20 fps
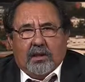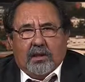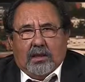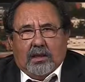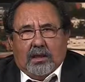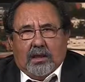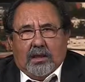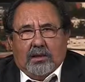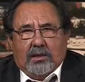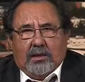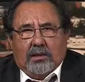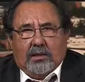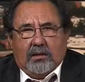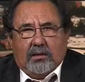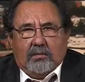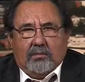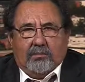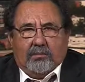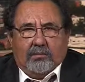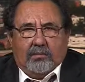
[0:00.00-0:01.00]
I think
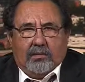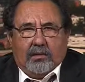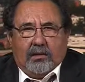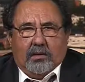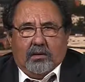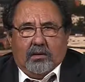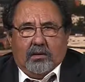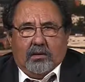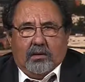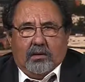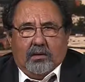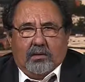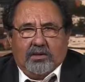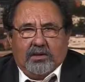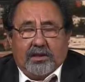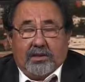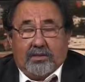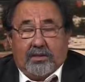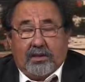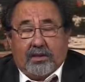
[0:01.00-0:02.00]
the
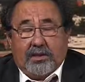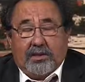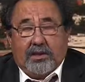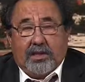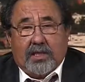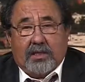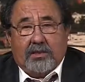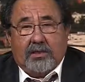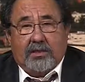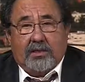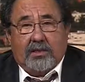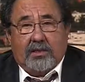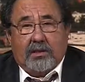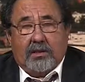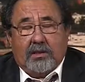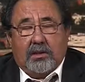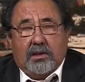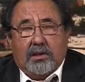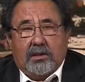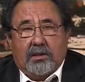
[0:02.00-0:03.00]
Secretary
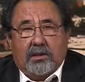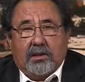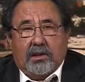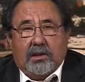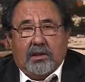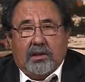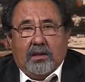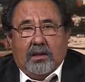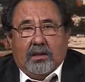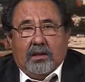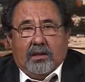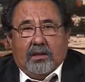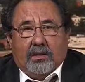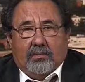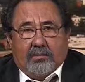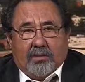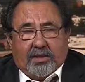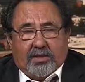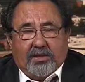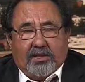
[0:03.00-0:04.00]
Johnson and the
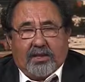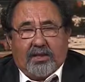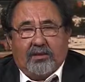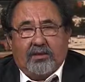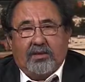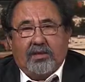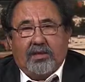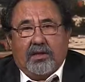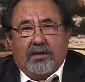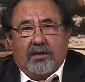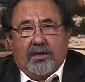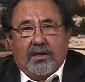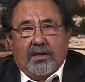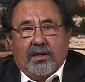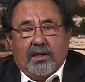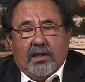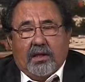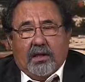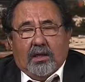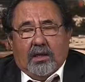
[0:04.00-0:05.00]
press
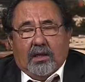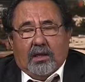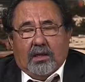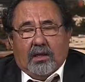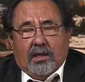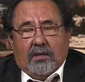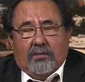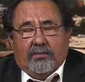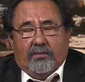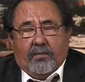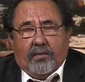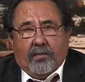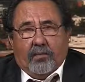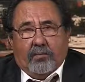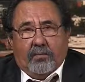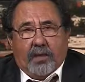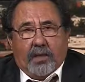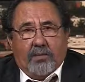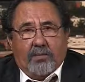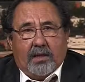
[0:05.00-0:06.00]
secretary for
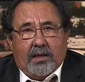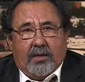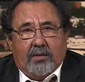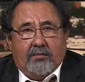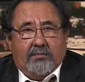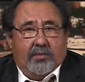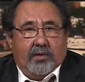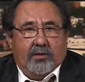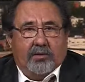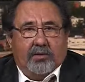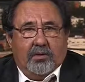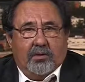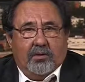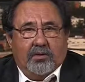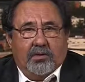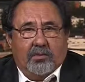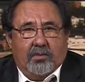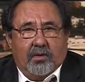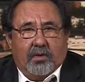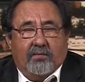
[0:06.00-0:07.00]
Obama have both
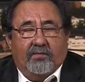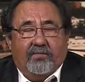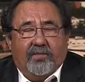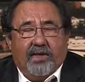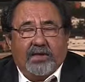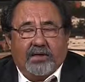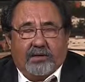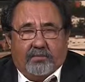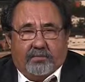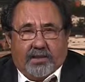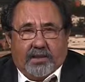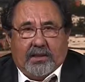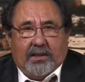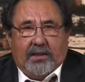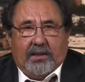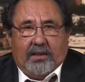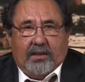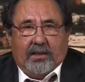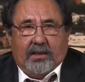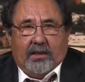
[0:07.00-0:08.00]
used the word
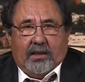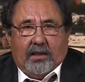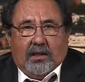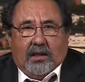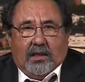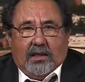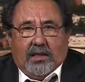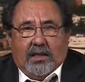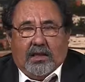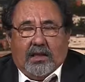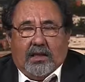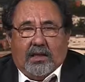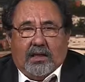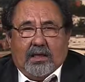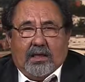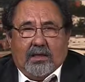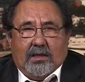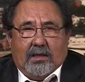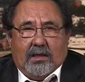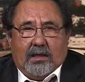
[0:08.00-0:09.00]
flexibility, and
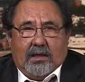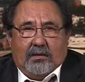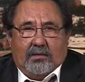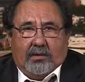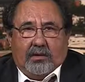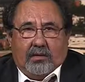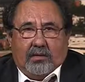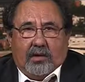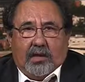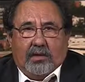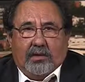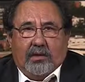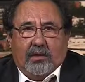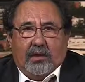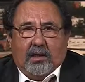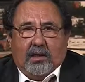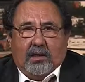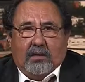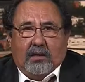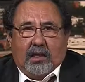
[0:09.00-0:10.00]

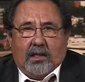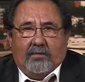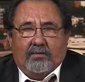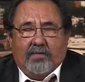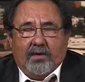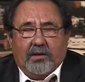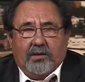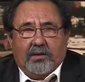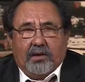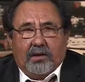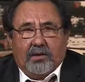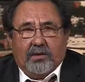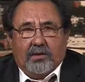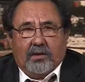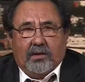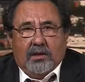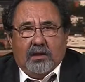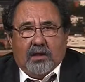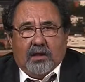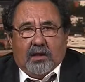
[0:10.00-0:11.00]
I felt
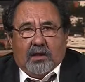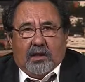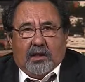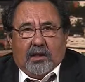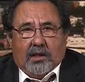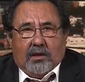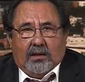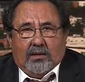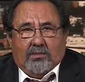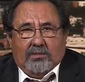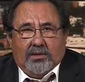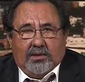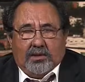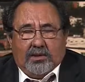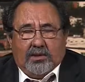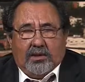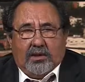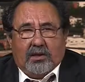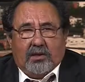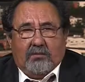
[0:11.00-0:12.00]
the
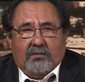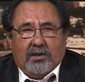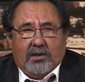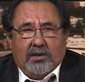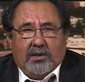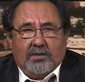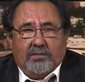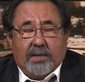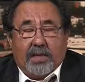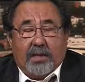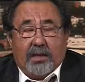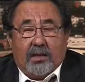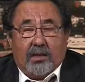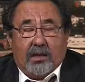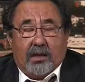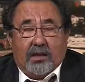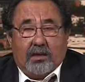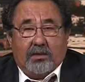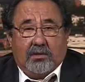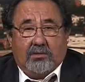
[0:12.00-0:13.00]
position of the Hispanic
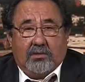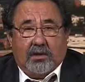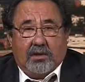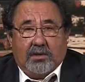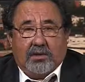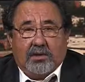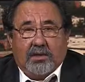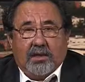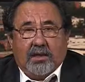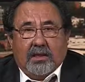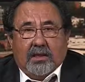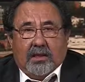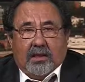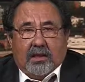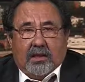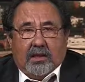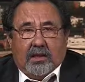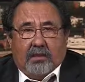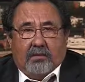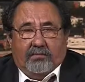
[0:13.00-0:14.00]
Caucus was
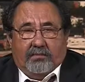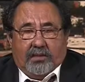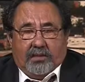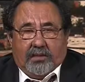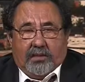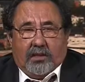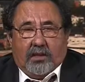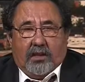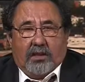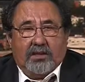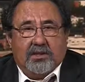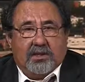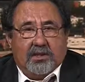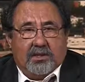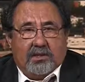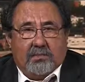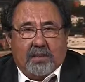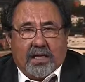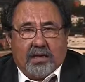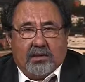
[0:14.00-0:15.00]
if this law is
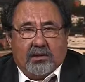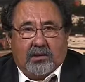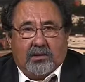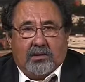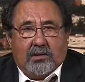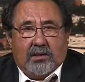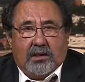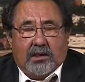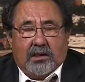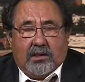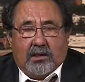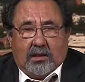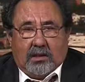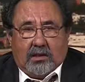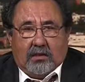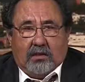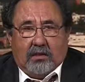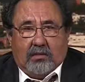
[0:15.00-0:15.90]
dismantled, then